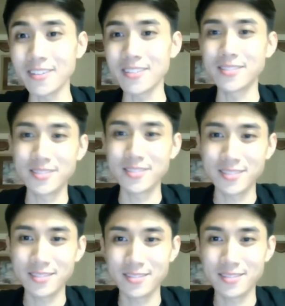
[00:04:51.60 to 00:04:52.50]

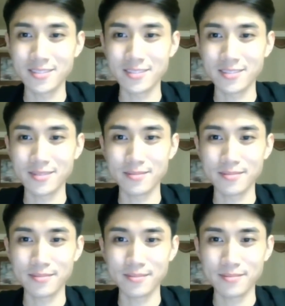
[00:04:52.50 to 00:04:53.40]

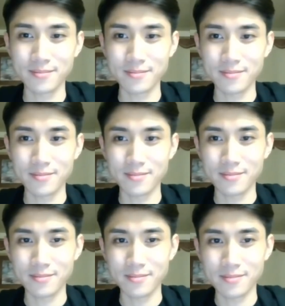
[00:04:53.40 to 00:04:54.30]

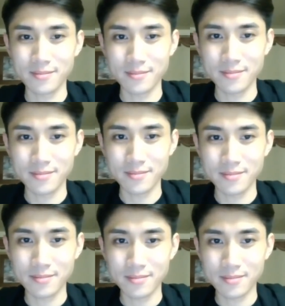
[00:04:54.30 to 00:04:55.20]

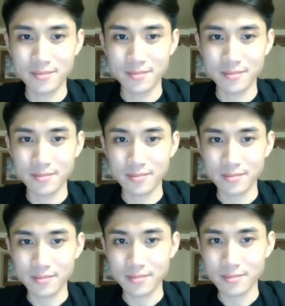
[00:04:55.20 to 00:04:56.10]

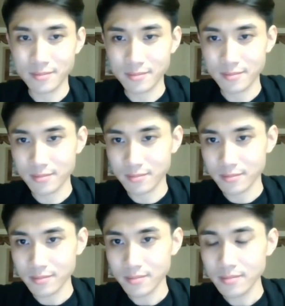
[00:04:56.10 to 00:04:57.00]

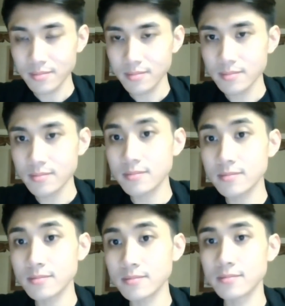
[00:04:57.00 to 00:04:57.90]

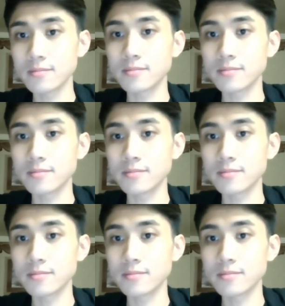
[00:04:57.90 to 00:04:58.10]
[no speech]